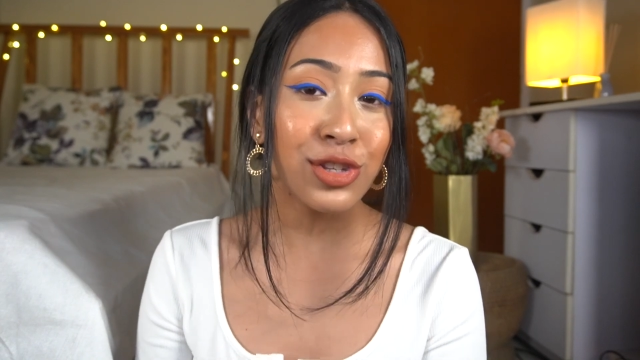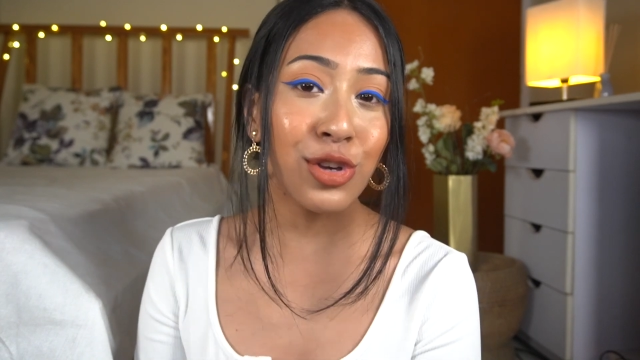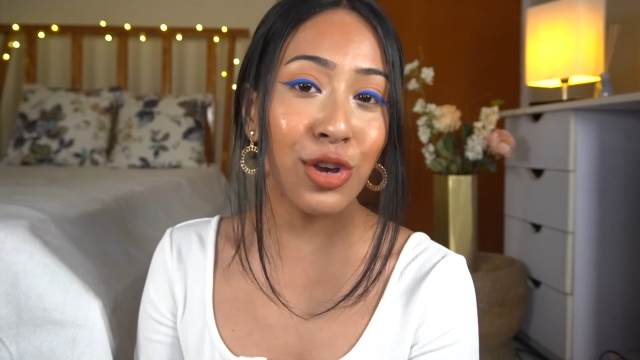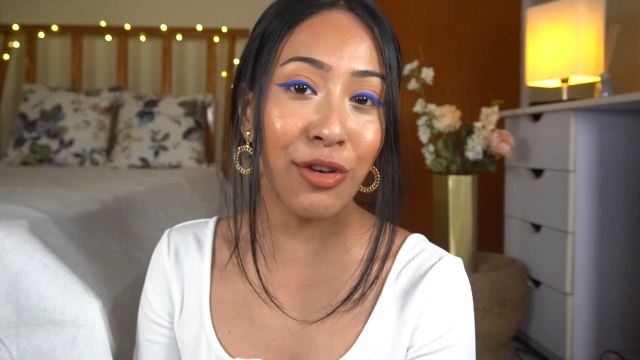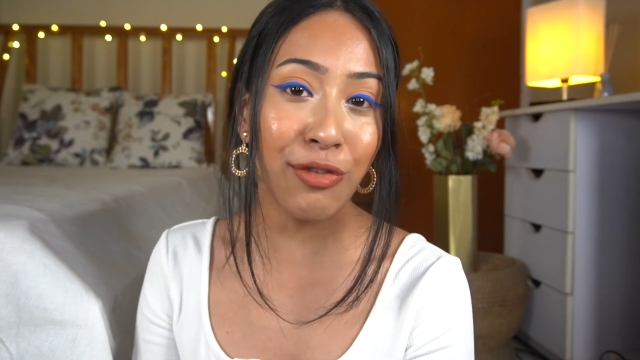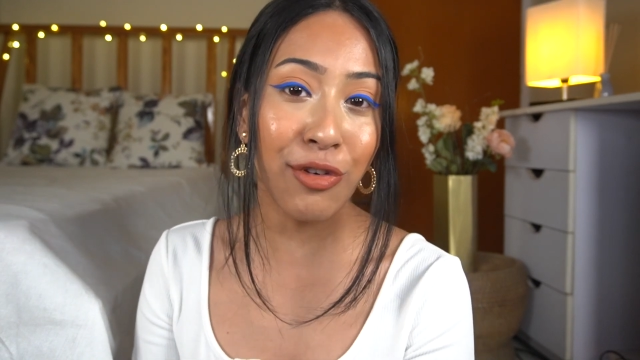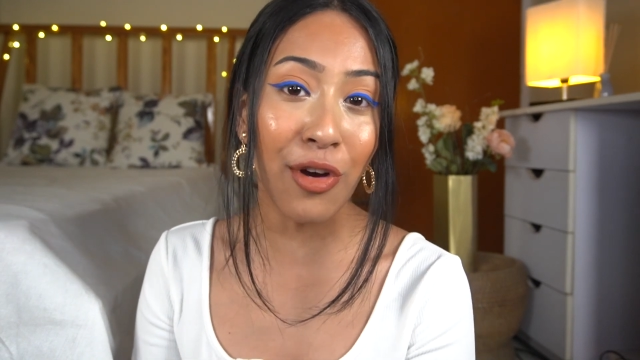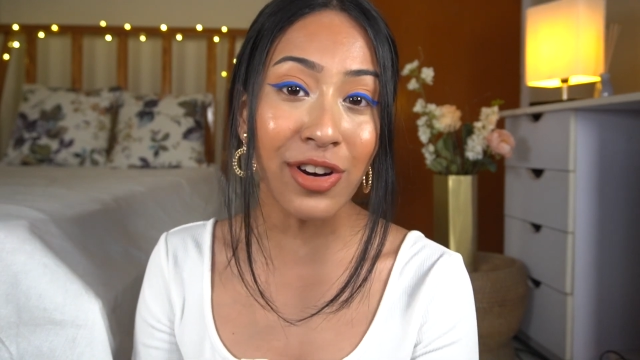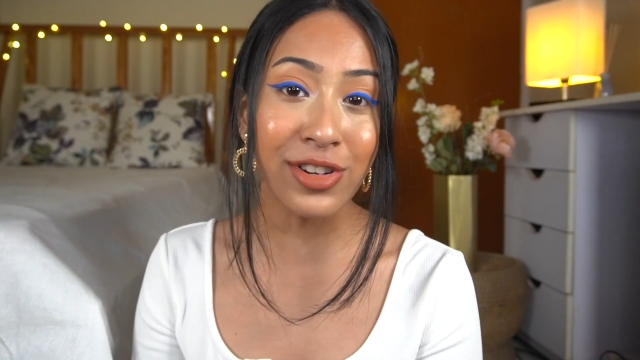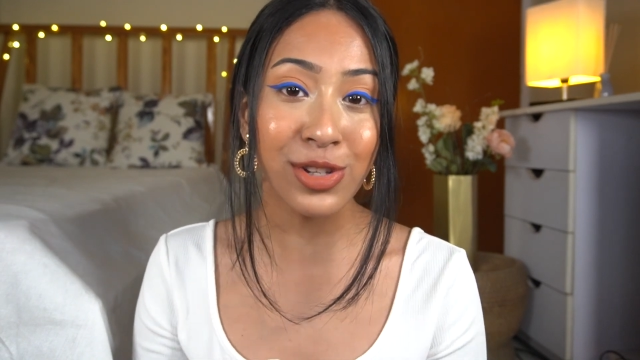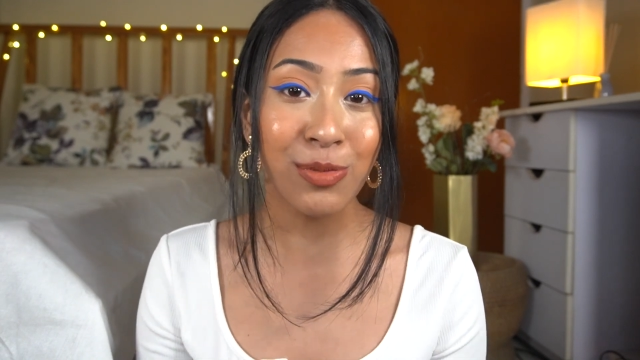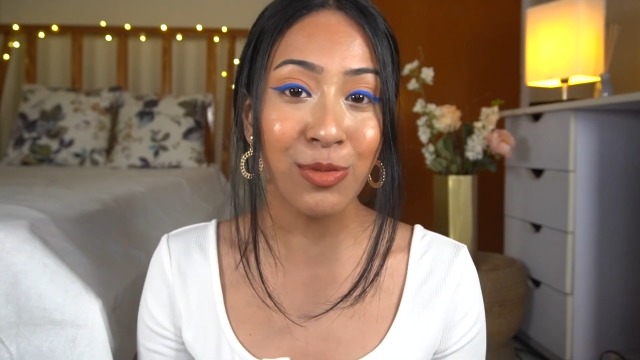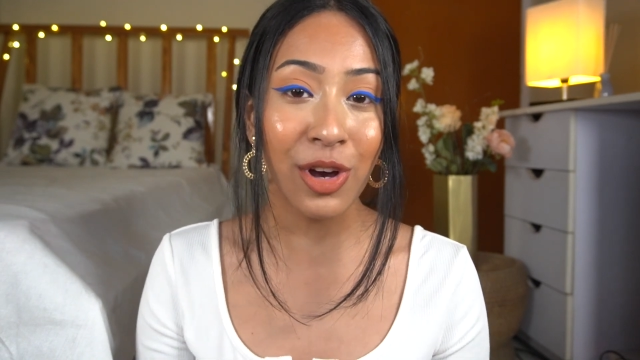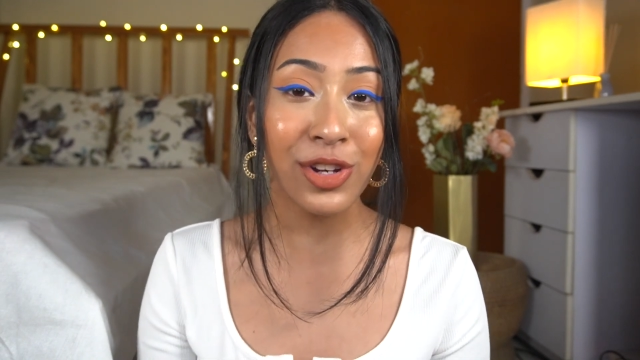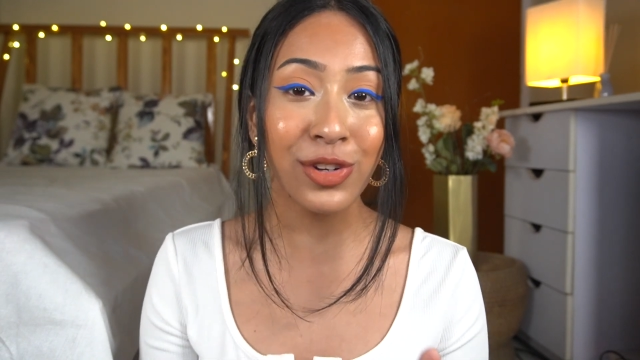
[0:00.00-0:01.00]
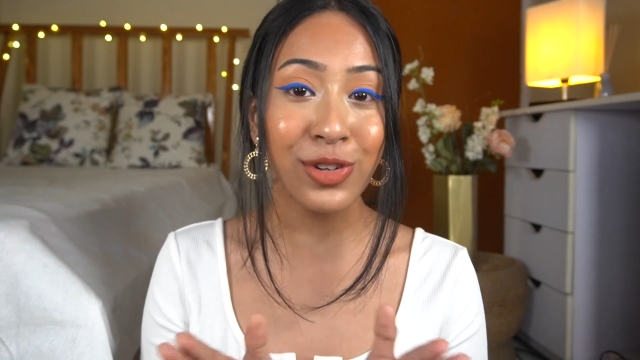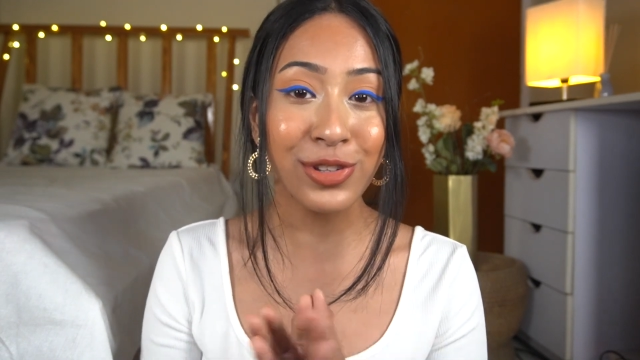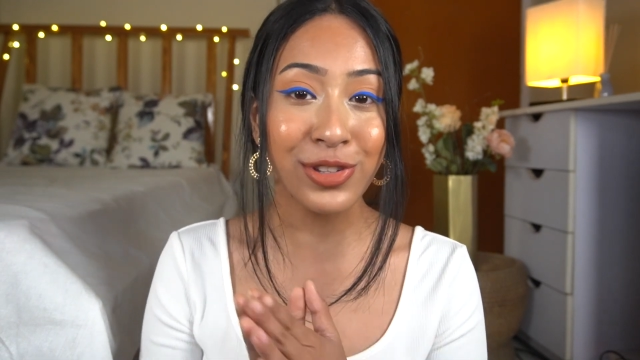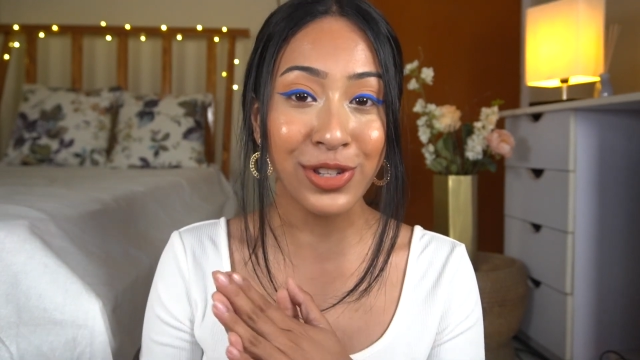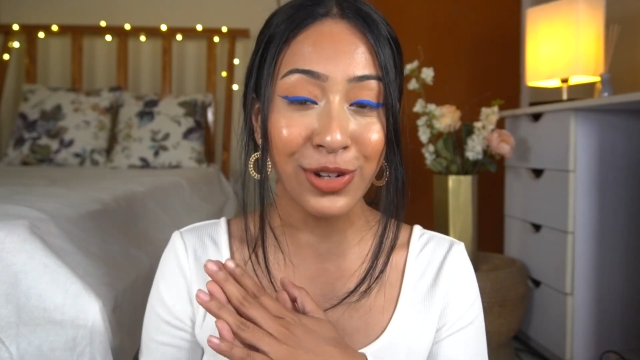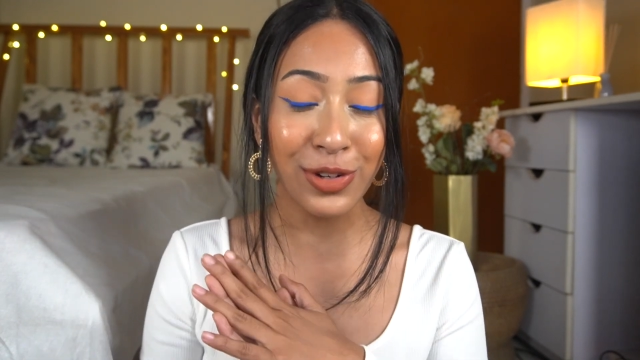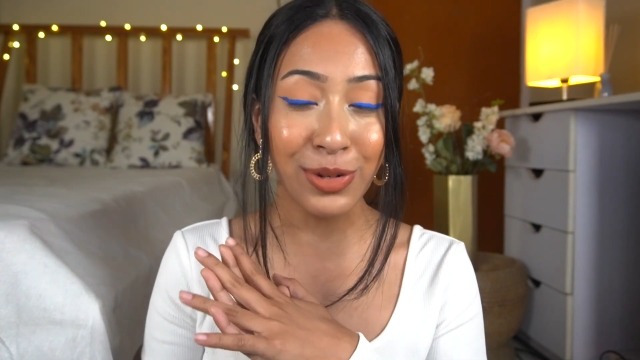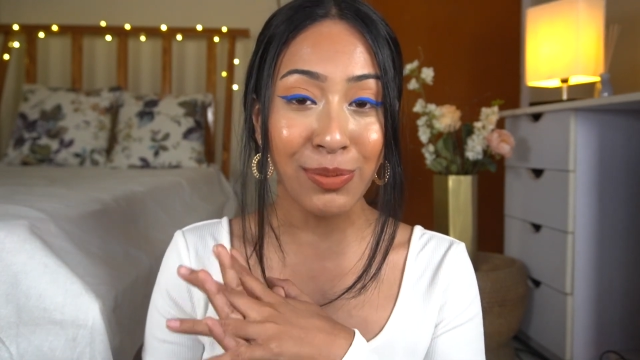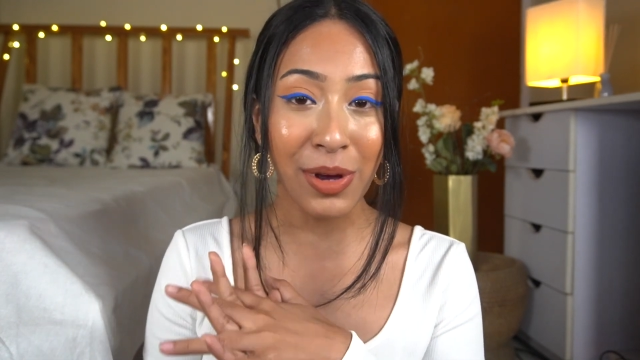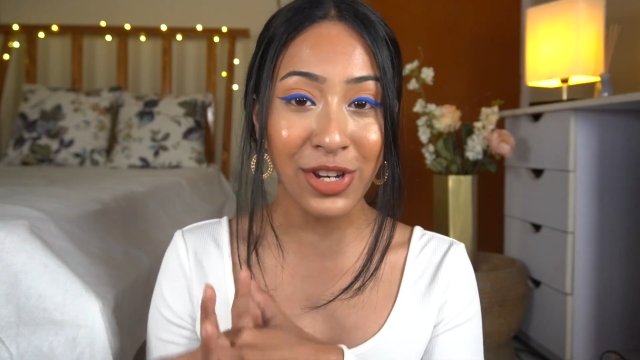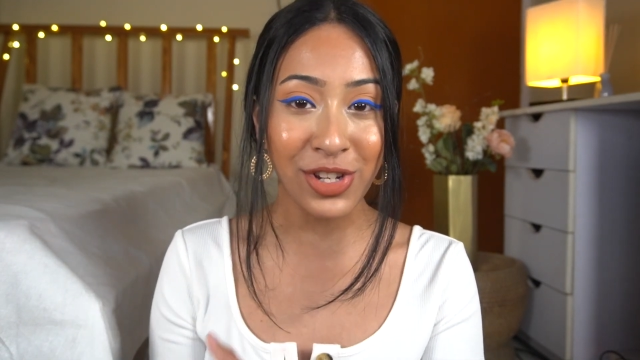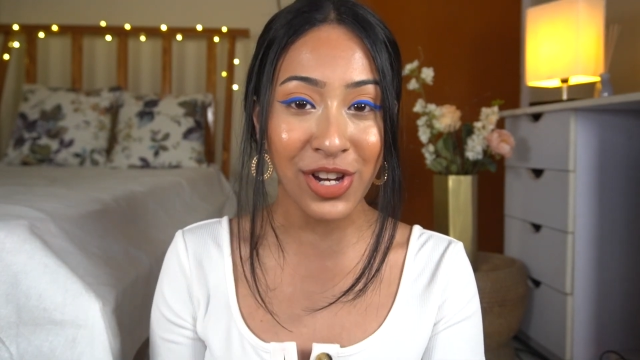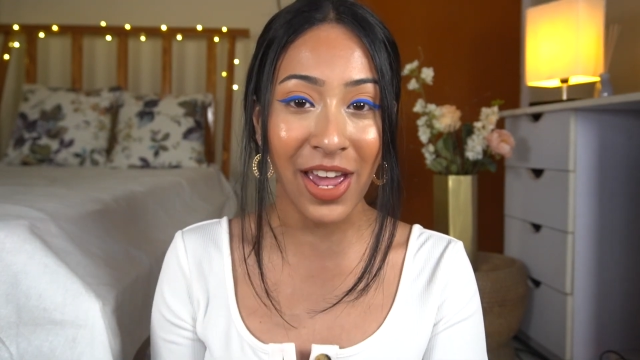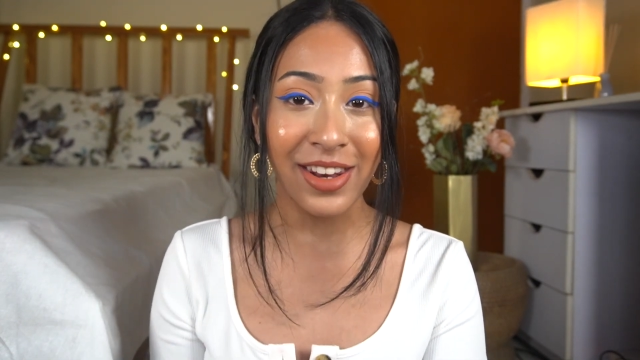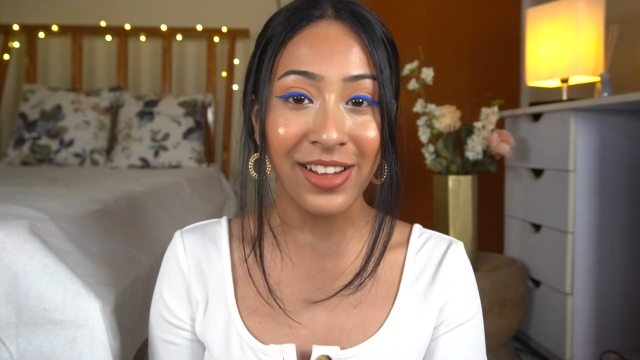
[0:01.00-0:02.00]
So if you are someone who is new to my
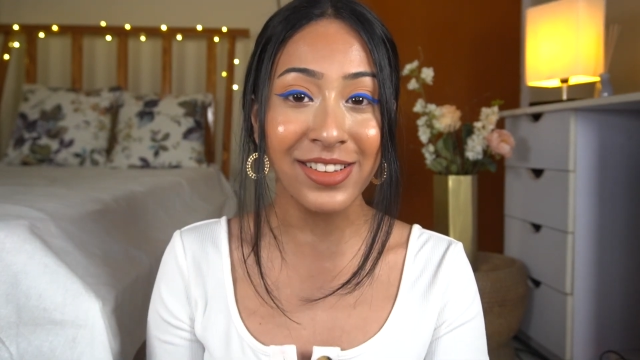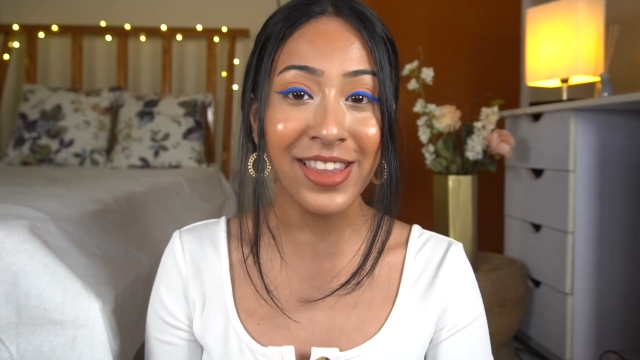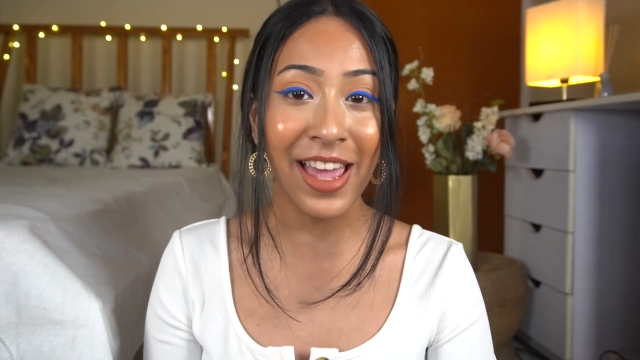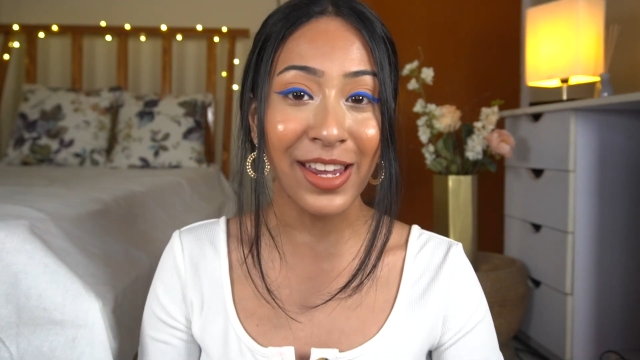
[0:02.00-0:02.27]
channel,